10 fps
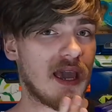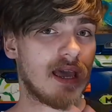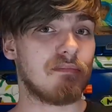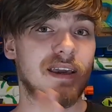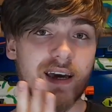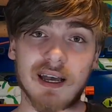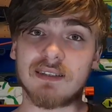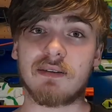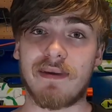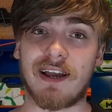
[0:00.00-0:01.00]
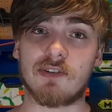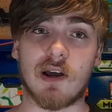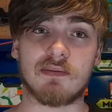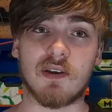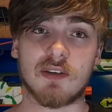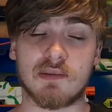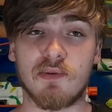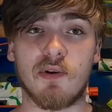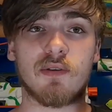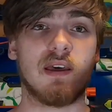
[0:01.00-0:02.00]
And because the mag drops so
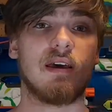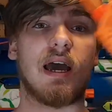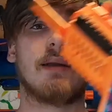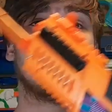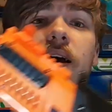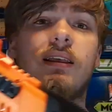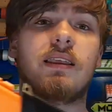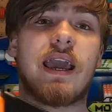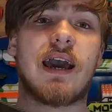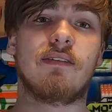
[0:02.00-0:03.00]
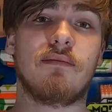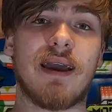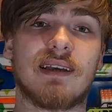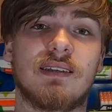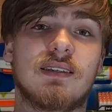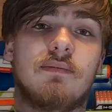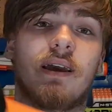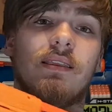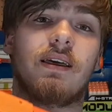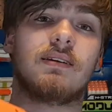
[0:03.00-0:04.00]
smooth, I'm glad that they have the mag system
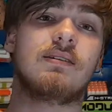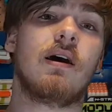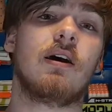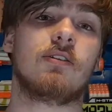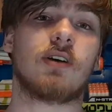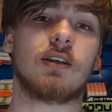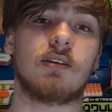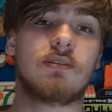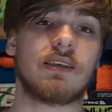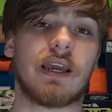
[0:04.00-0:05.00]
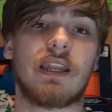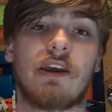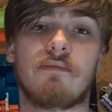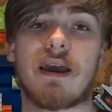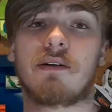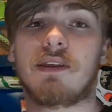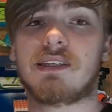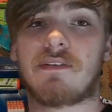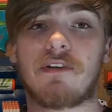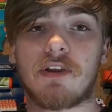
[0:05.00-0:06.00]
like this. There's also secondary mag
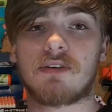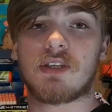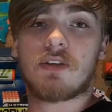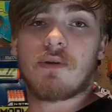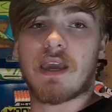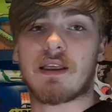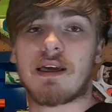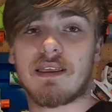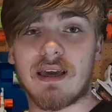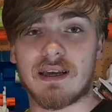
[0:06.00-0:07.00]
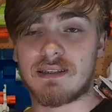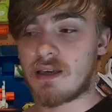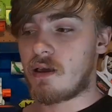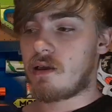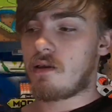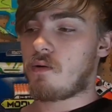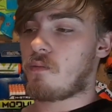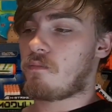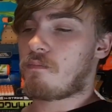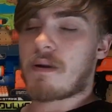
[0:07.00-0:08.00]
release if you're used to doing it like this,
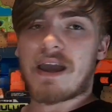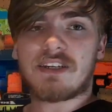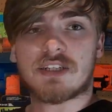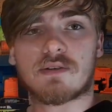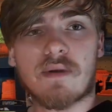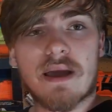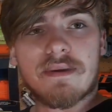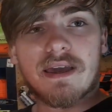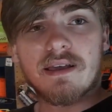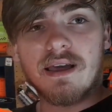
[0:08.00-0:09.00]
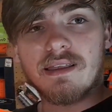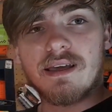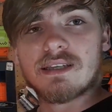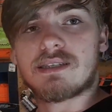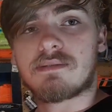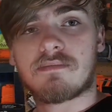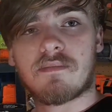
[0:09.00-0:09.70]
by just grabbing it like this.